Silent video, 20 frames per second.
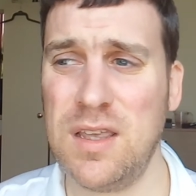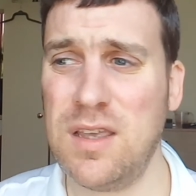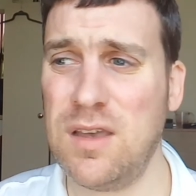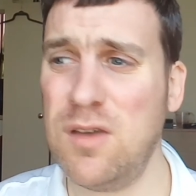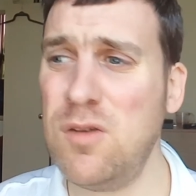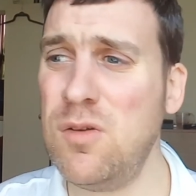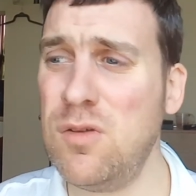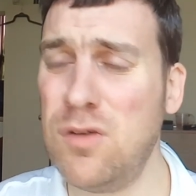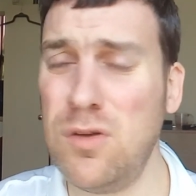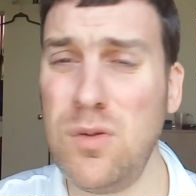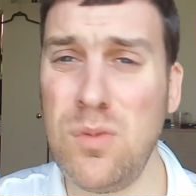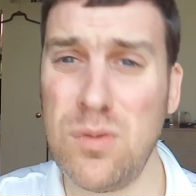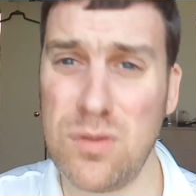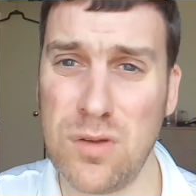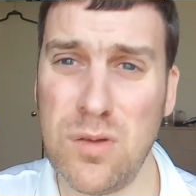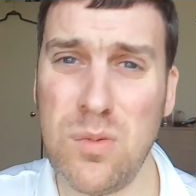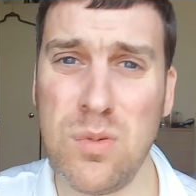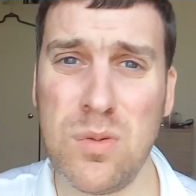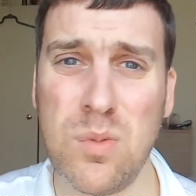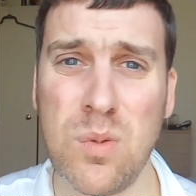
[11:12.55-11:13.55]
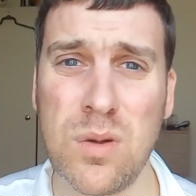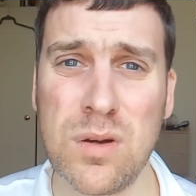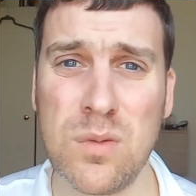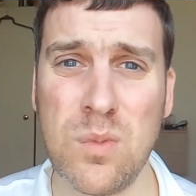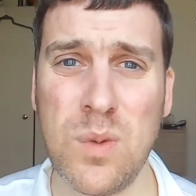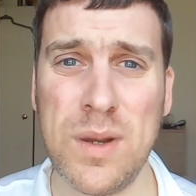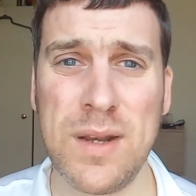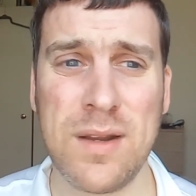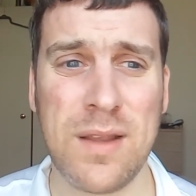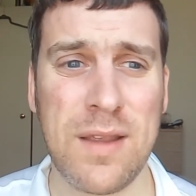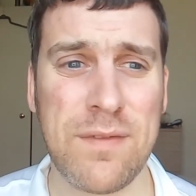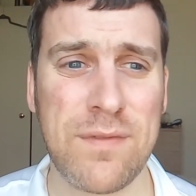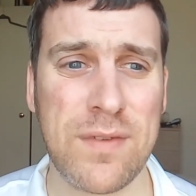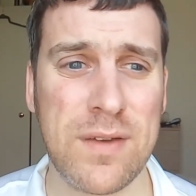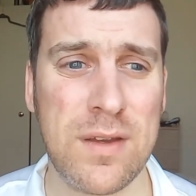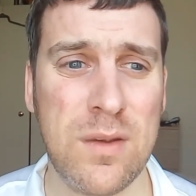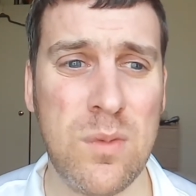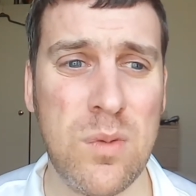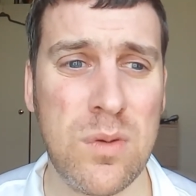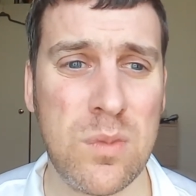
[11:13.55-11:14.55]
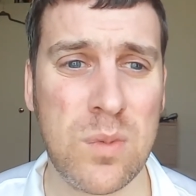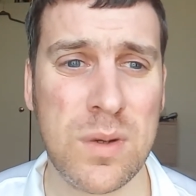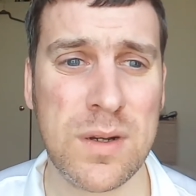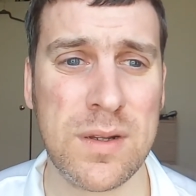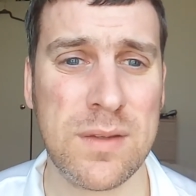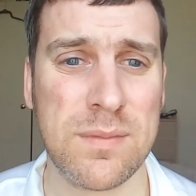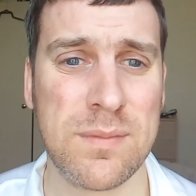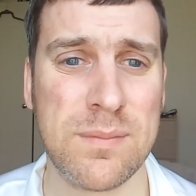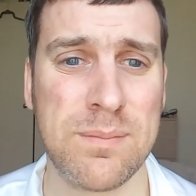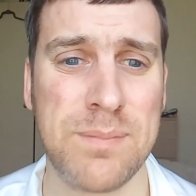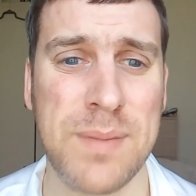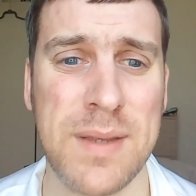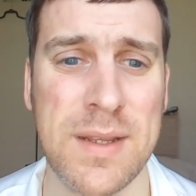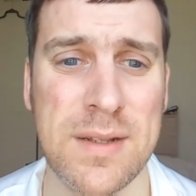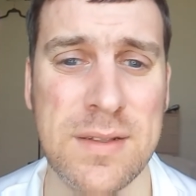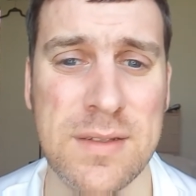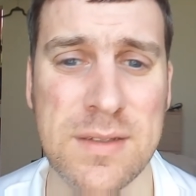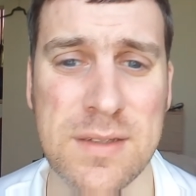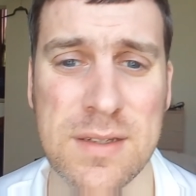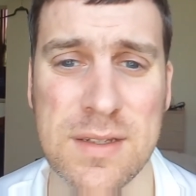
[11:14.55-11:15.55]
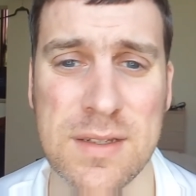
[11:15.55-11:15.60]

Who would want to win an FA? Who would want to be a